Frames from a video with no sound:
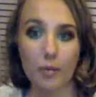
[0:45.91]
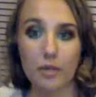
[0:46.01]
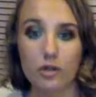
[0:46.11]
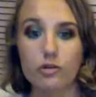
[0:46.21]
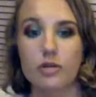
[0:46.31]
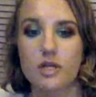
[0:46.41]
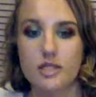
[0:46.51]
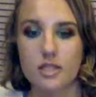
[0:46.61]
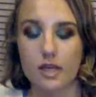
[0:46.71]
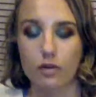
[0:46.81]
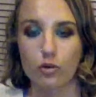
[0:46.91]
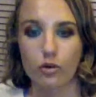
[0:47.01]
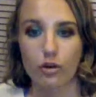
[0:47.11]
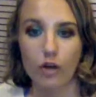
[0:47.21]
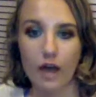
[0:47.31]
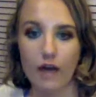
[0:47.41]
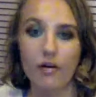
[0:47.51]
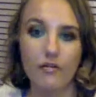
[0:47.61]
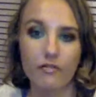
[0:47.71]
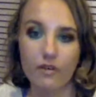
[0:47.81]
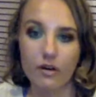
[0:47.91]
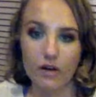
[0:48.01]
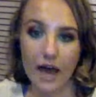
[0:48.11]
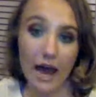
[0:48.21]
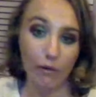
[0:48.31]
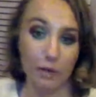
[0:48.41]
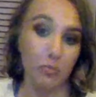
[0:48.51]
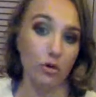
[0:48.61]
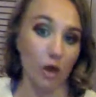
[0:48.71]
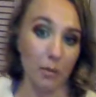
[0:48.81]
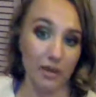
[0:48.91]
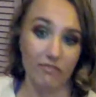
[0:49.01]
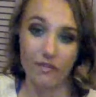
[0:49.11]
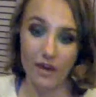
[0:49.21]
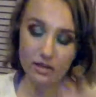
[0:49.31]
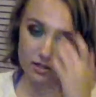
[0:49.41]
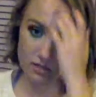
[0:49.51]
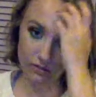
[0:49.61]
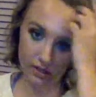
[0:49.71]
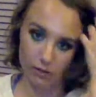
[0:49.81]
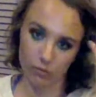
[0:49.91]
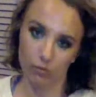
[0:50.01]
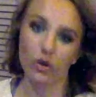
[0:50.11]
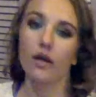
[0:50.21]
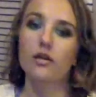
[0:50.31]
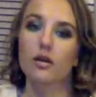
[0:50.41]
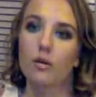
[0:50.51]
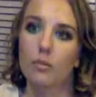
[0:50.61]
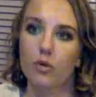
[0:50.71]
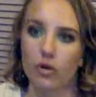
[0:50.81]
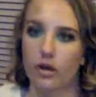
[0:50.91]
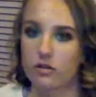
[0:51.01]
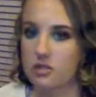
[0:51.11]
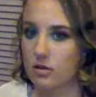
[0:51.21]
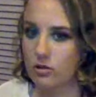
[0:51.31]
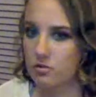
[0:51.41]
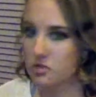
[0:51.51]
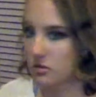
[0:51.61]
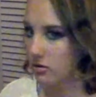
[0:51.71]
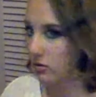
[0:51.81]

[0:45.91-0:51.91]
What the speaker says: I'm gonna do this in order of how I put on my face, like what products I use in